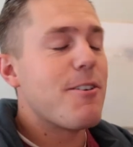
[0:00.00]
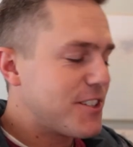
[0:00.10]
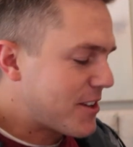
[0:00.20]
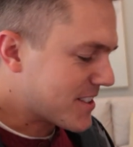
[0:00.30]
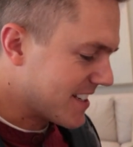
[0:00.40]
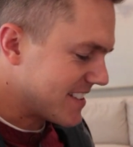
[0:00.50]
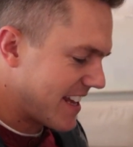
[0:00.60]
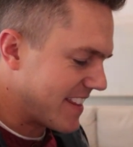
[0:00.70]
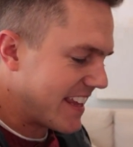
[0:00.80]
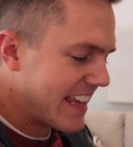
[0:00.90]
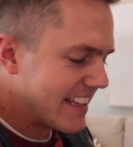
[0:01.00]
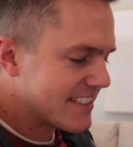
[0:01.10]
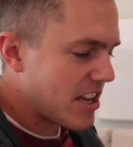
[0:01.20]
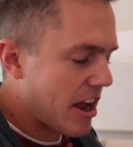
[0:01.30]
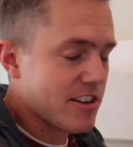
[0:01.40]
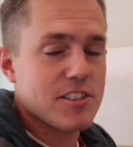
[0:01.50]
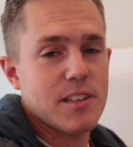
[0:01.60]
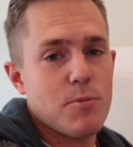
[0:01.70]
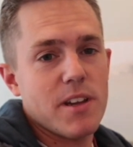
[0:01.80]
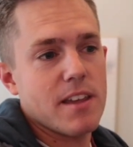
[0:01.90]
I was also going to say the kids
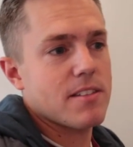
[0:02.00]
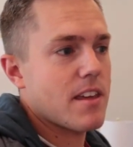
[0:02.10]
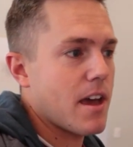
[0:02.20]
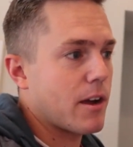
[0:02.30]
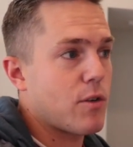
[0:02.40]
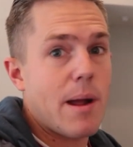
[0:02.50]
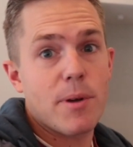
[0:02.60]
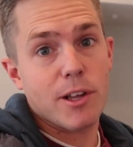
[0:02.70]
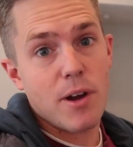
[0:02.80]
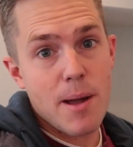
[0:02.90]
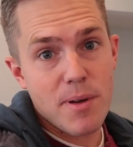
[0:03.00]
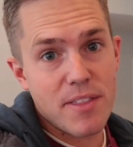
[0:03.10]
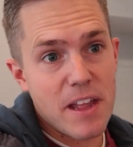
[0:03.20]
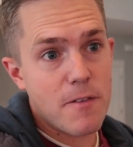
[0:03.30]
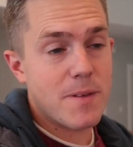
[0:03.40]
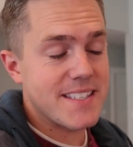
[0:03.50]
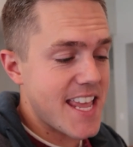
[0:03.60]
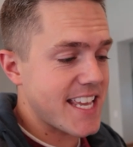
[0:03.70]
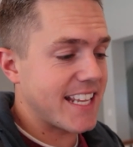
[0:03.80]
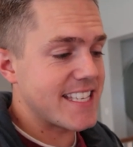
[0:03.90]
actually with uh, grandma and grandpa, they've been
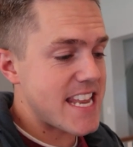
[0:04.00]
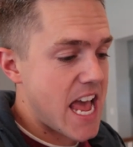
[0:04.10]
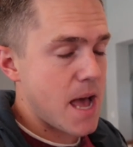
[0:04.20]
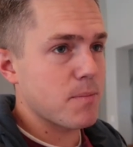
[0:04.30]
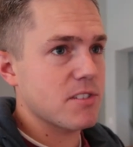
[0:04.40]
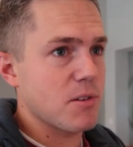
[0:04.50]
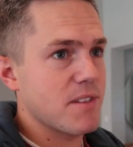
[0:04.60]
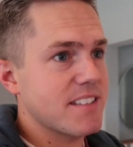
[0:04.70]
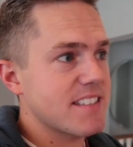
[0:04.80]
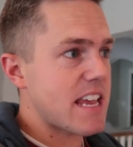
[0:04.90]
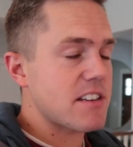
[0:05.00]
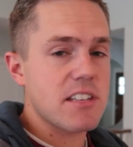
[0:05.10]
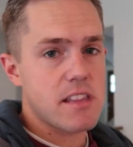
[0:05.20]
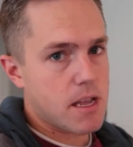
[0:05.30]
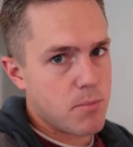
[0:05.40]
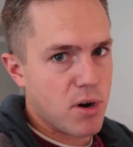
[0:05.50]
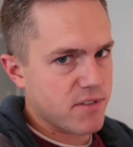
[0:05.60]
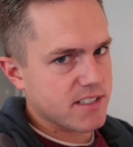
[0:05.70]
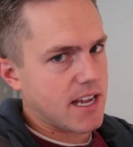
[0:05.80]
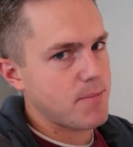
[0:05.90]
taking naps. So this is actually like
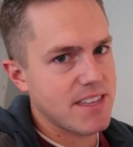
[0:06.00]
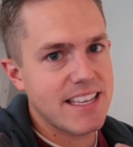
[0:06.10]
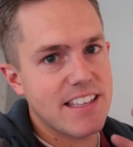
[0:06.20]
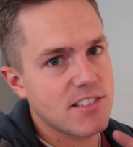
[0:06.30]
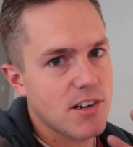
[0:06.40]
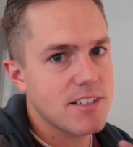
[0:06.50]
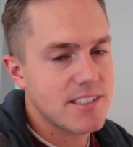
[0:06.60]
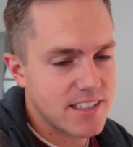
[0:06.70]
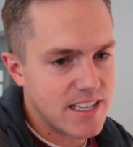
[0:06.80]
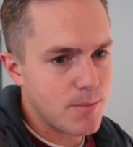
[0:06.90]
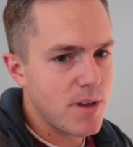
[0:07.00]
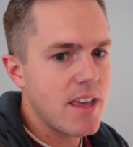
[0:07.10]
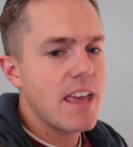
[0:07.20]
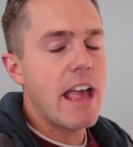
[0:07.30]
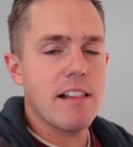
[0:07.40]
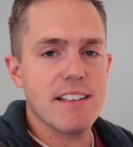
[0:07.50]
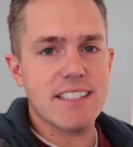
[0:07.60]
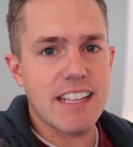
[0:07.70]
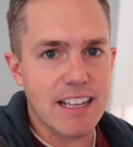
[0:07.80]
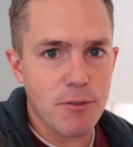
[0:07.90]
perfect time when the kids are asleep.
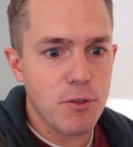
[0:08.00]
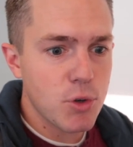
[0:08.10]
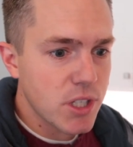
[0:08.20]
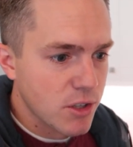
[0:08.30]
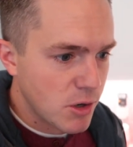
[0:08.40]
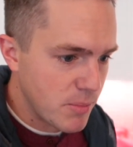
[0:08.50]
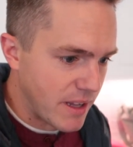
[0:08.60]
Ellie's getting food in her